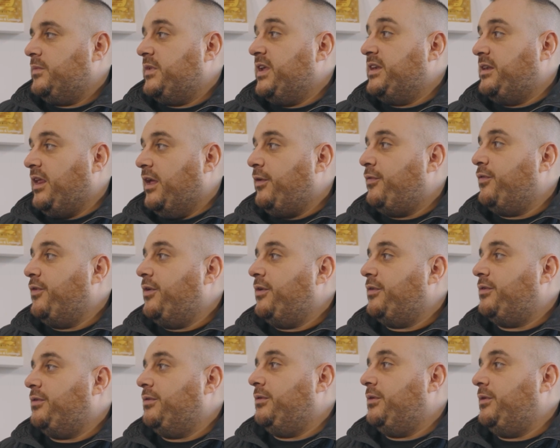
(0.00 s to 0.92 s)
They differ
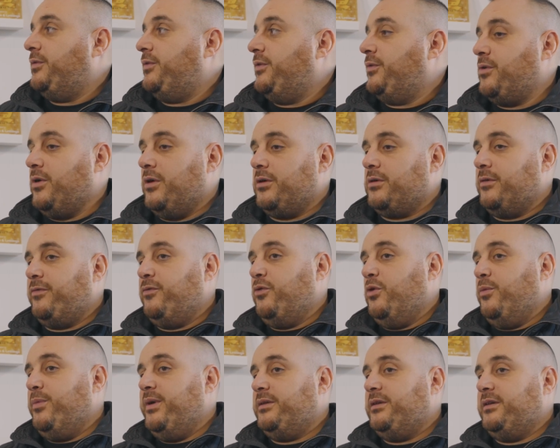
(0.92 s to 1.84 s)
to if you've got a
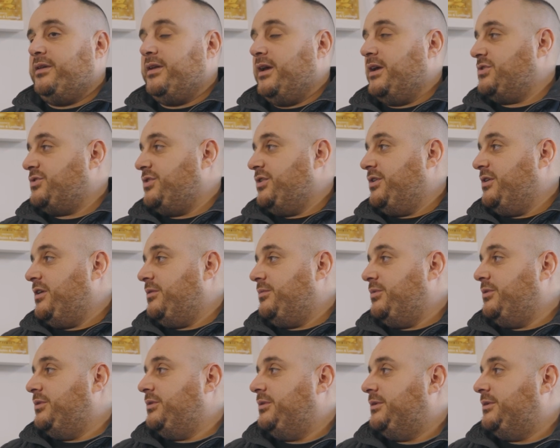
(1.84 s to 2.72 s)
4-bed detached in Highborn.